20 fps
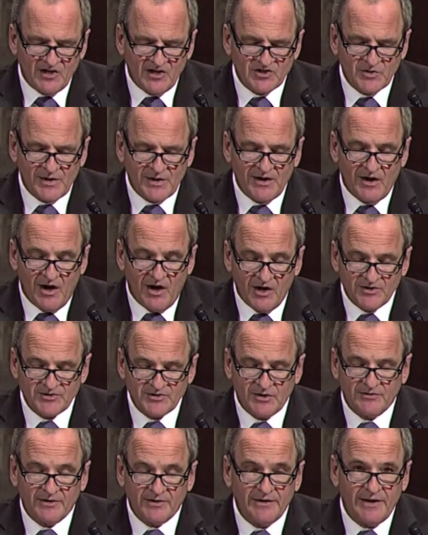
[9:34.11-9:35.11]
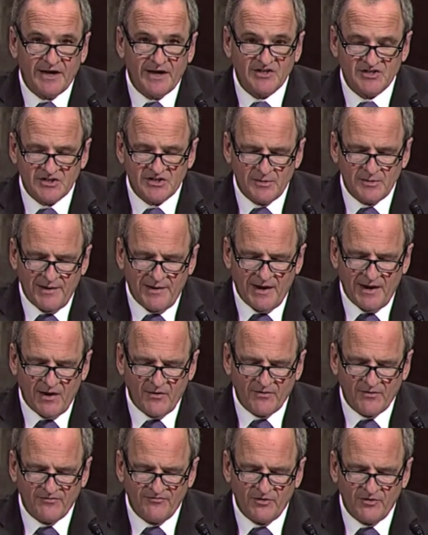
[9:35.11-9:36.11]
The HOSGRI also connects the
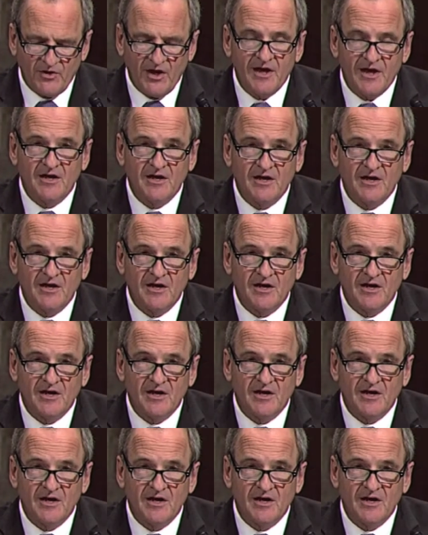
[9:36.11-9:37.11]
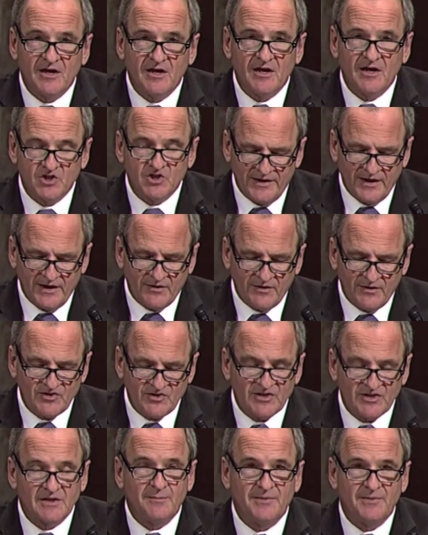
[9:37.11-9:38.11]
powerful shoreline fault,
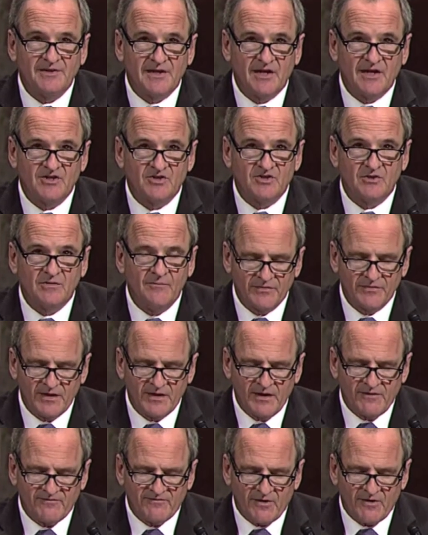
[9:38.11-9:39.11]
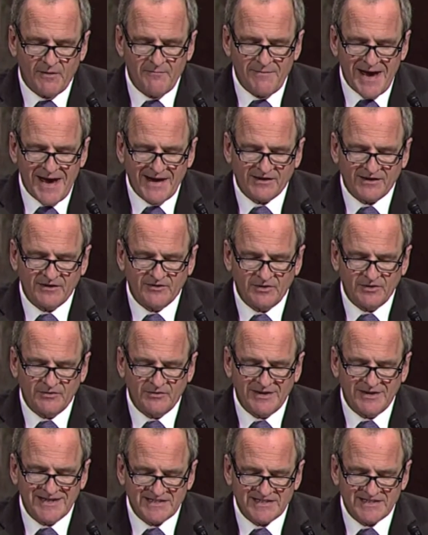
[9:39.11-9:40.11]
introducing the potential for a
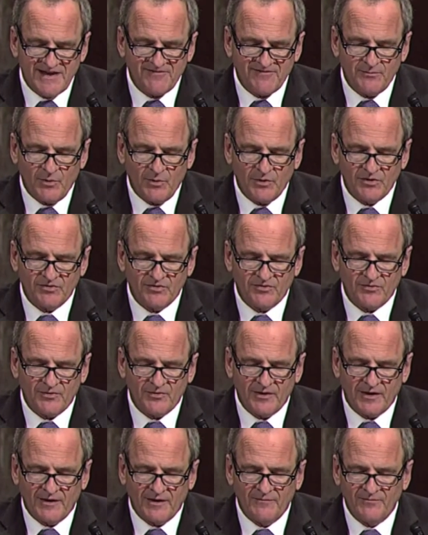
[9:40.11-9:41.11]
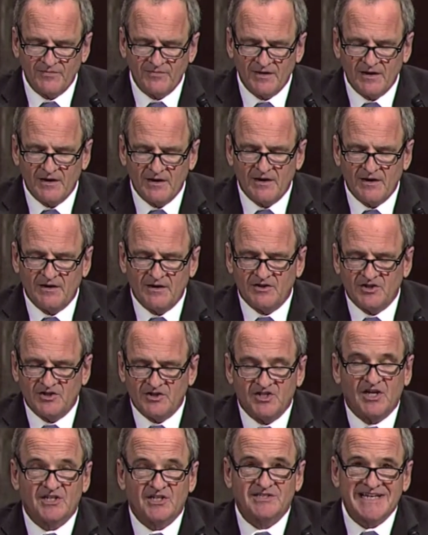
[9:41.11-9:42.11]
magnitude seven point three,
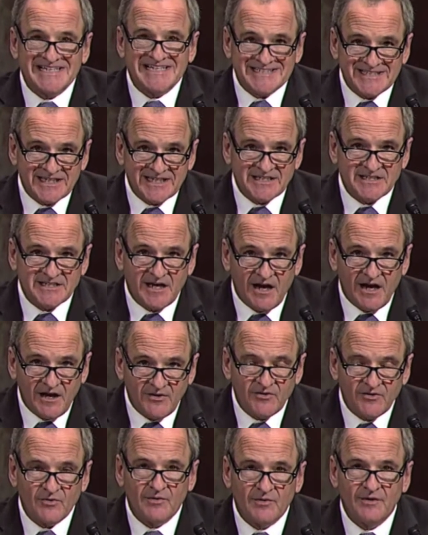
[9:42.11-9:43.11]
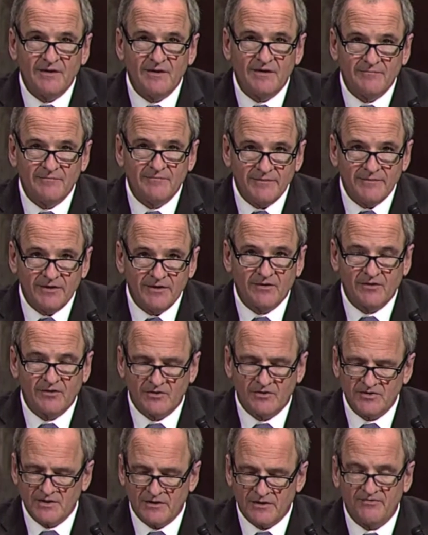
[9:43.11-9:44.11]
just six hundred
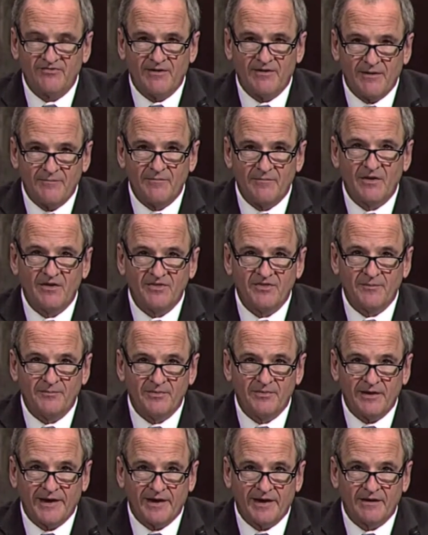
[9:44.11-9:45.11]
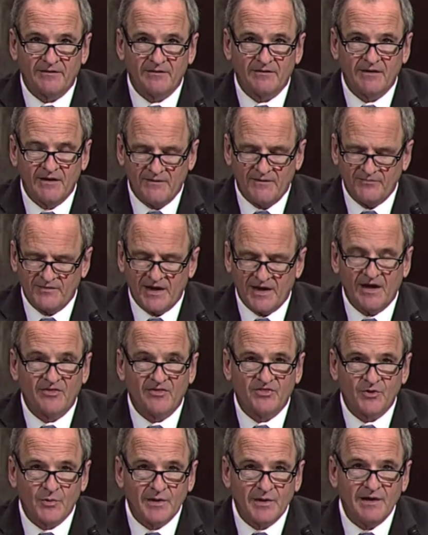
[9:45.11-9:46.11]
meters from the plant
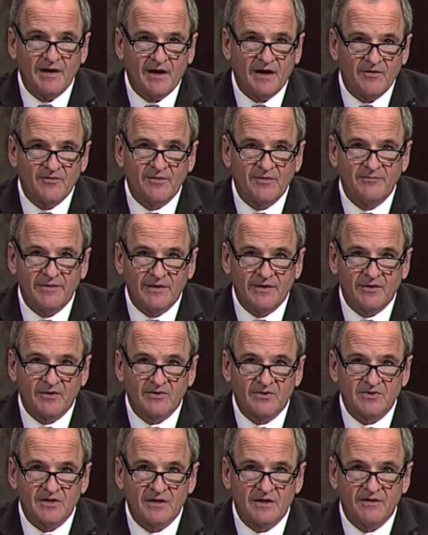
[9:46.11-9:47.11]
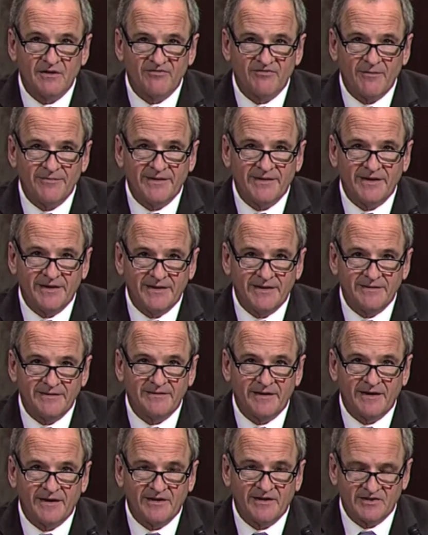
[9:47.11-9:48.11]
and three hundred meters from the
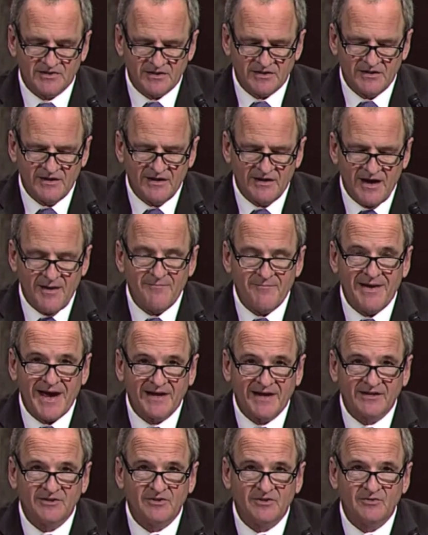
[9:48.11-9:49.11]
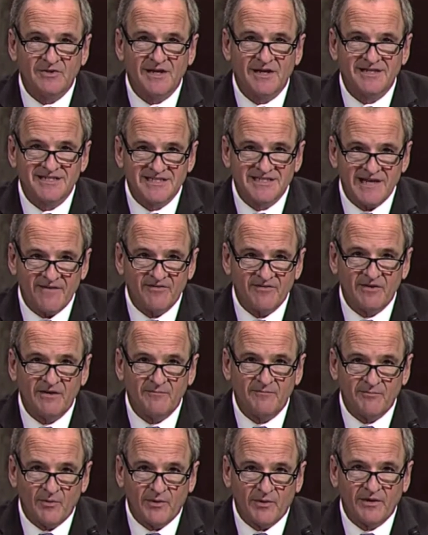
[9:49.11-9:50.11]
intakes, a magnitude
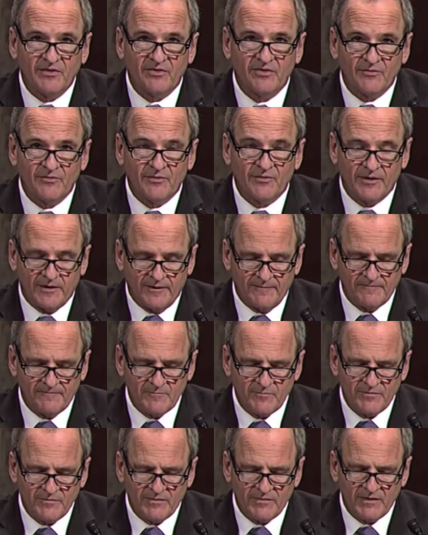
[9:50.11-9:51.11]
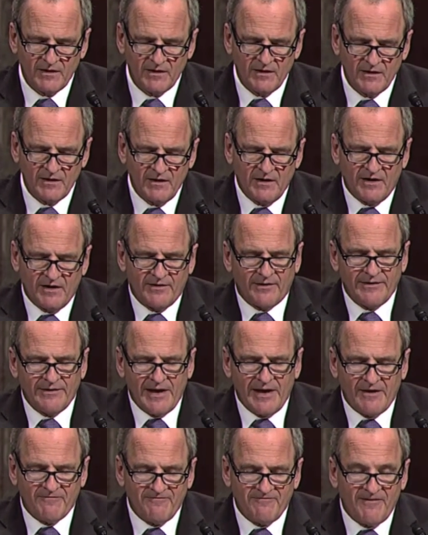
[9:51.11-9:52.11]
seven point three.
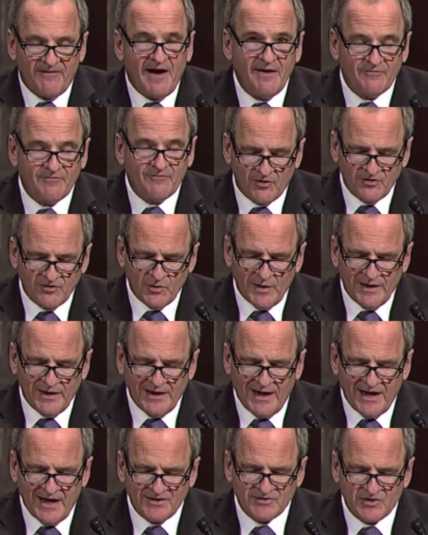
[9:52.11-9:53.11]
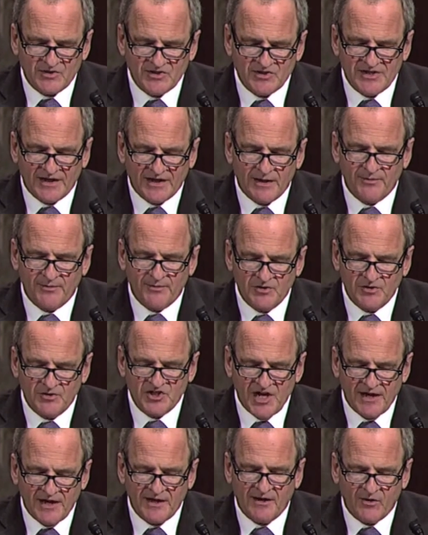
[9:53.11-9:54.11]
There are now five earthquake hazards that can
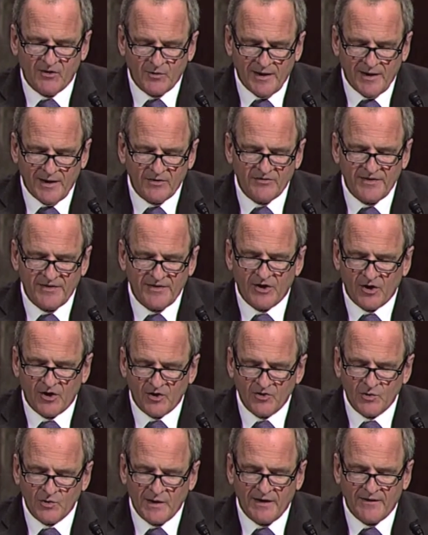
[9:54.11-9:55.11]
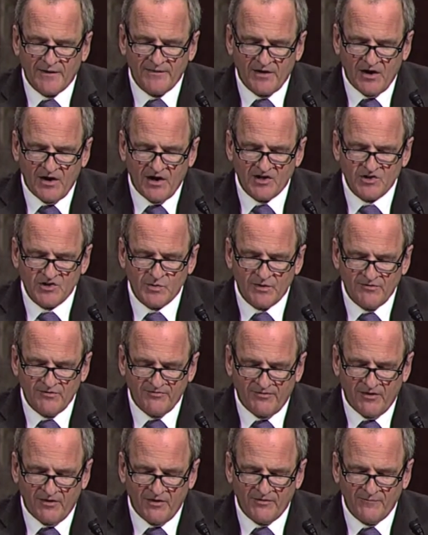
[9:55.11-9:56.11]
produce shaking greater than an earthquake on the
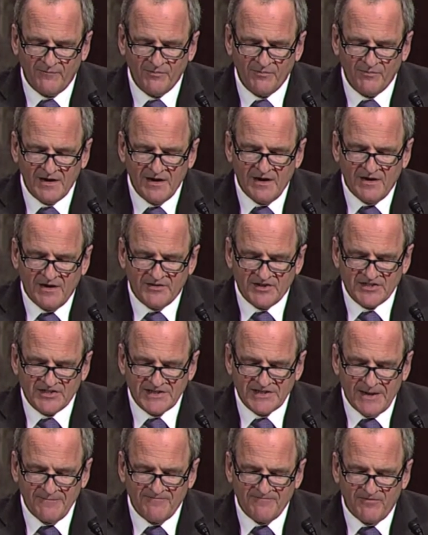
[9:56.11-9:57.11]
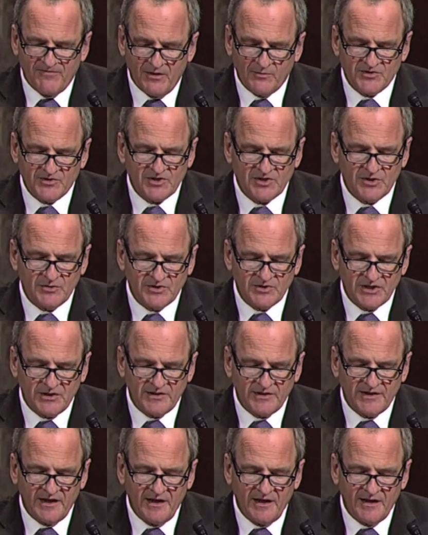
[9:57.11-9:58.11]
HOSGRI fault, the same fault which the
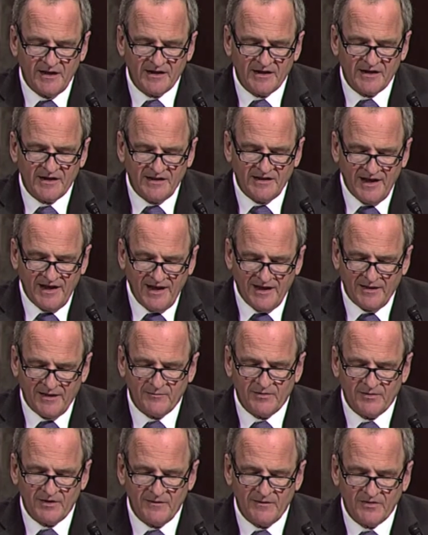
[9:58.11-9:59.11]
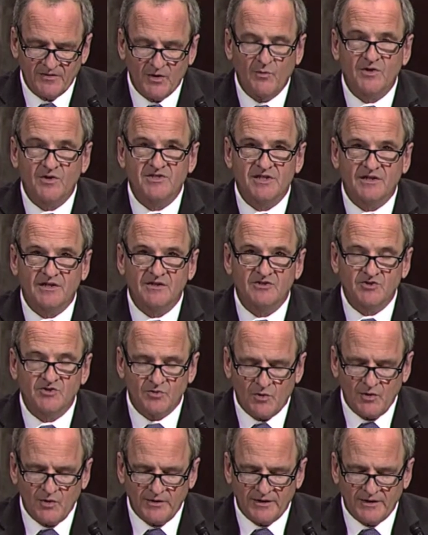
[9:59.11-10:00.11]
utility claimed was the
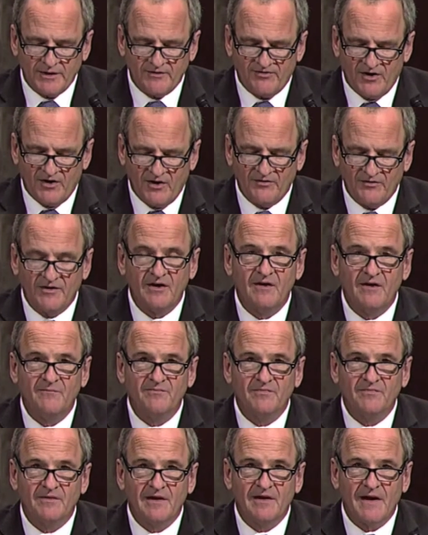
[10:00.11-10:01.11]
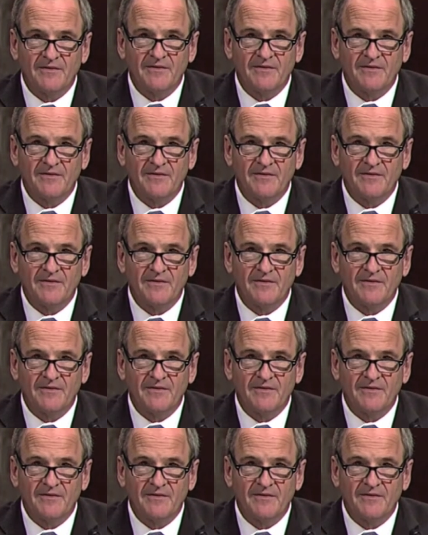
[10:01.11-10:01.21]
controlling fault